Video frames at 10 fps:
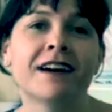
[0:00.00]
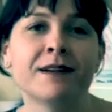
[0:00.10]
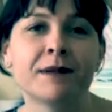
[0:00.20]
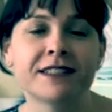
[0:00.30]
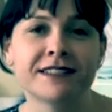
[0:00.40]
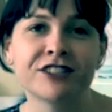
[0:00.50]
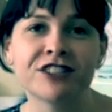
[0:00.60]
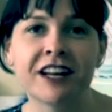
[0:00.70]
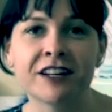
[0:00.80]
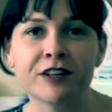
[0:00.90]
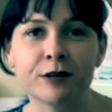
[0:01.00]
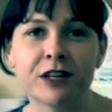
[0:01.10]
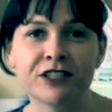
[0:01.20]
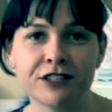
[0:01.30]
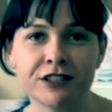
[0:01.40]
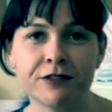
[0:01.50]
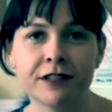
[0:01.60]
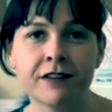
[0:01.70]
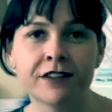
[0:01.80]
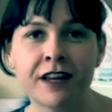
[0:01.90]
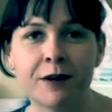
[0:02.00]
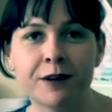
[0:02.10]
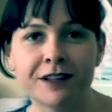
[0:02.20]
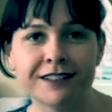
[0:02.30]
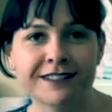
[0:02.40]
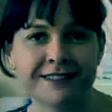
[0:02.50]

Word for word: Hi, I'm Allison Schneider and you're watching Street Level Network.